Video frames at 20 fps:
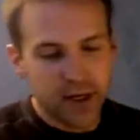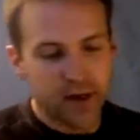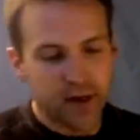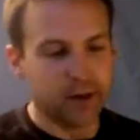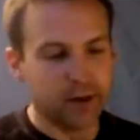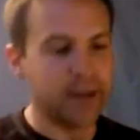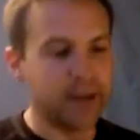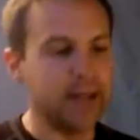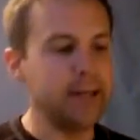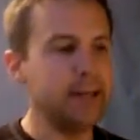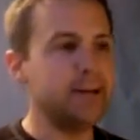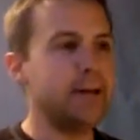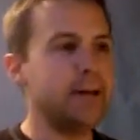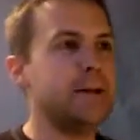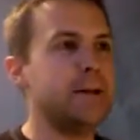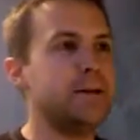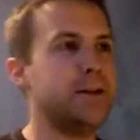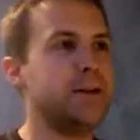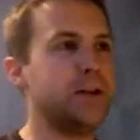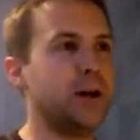Okay?
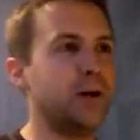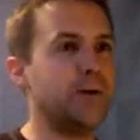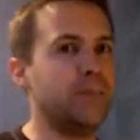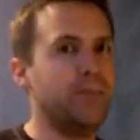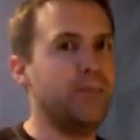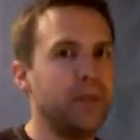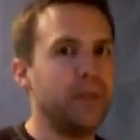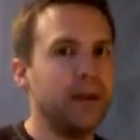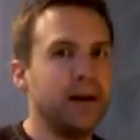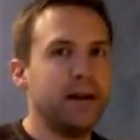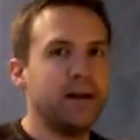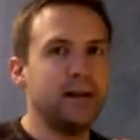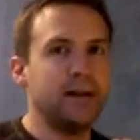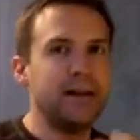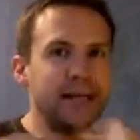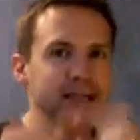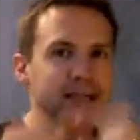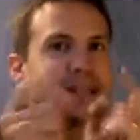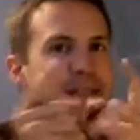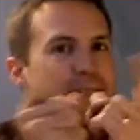So
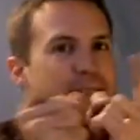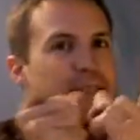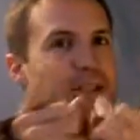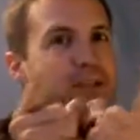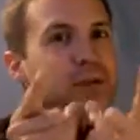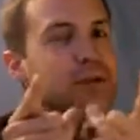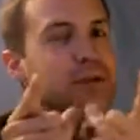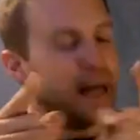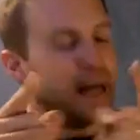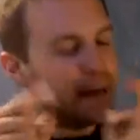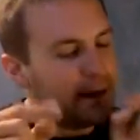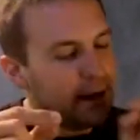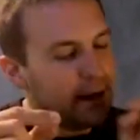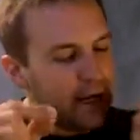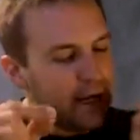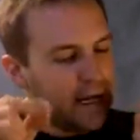let's do that.